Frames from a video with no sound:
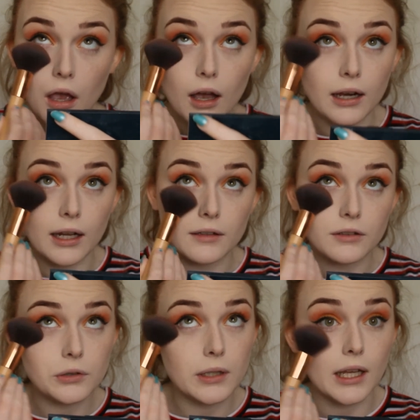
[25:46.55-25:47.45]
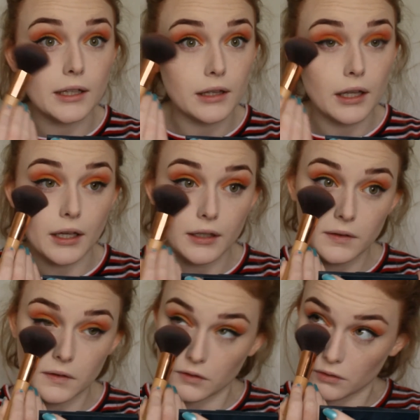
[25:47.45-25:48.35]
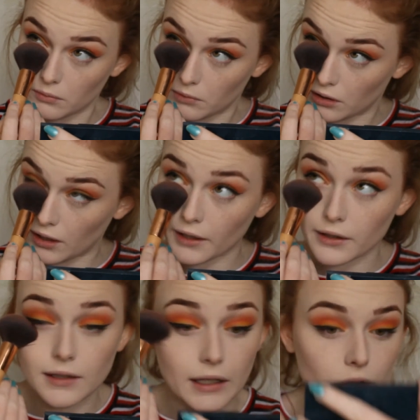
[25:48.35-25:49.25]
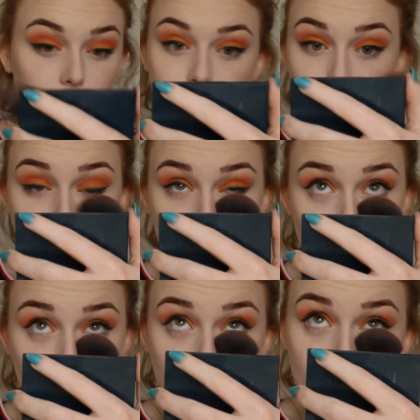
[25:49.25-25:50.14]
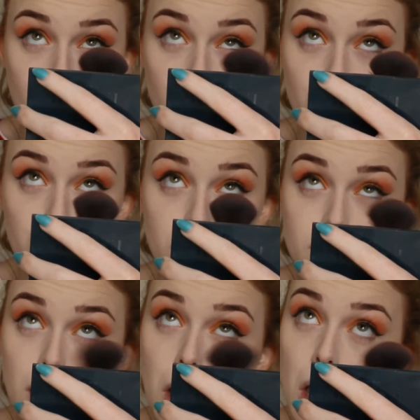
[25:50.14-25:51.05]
I like to do it like this, so I'm not like taking off any bronzer on my nose.